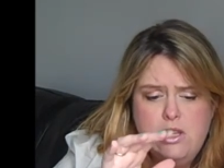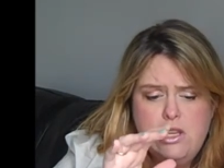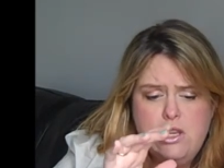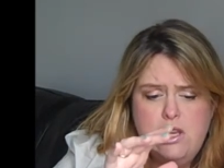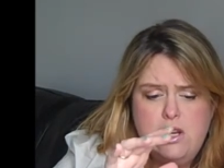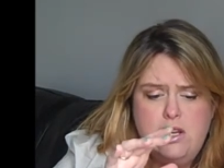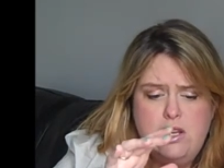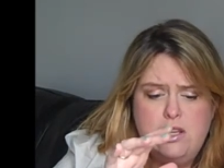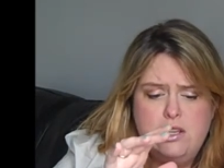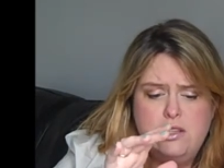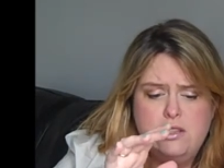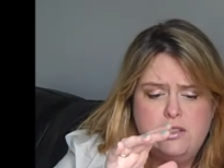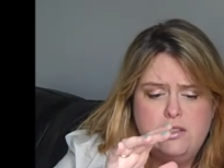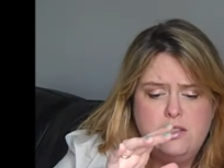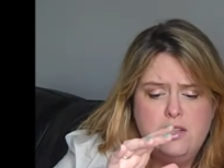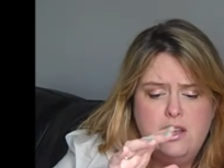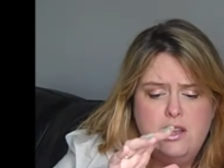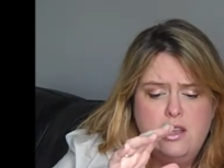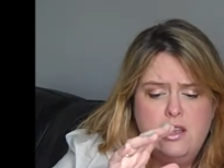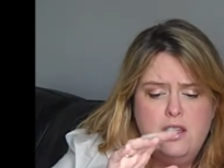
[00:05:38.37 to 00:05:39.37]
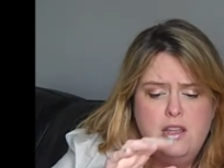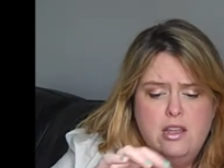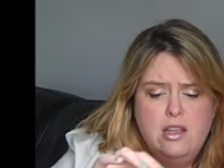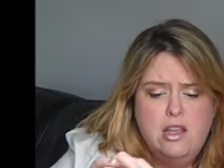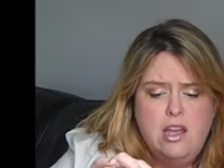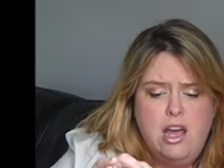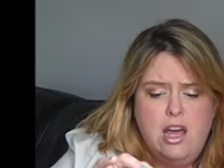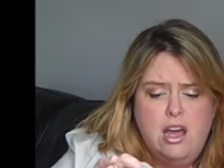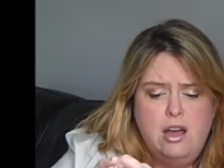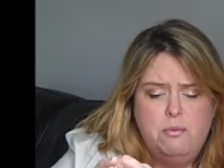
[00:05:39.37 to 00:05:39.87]
It is,
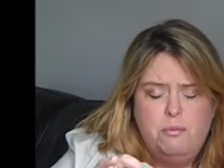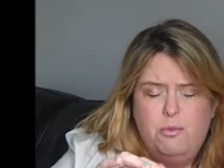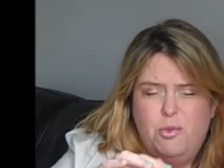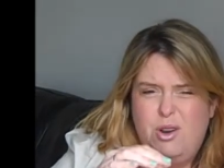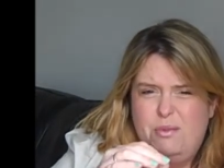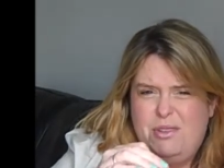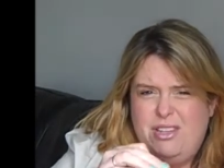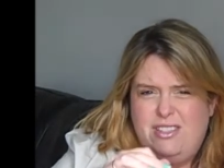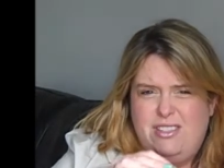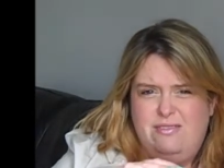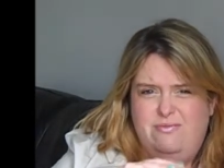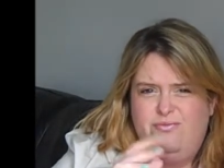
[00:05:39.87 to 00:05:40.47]
one of my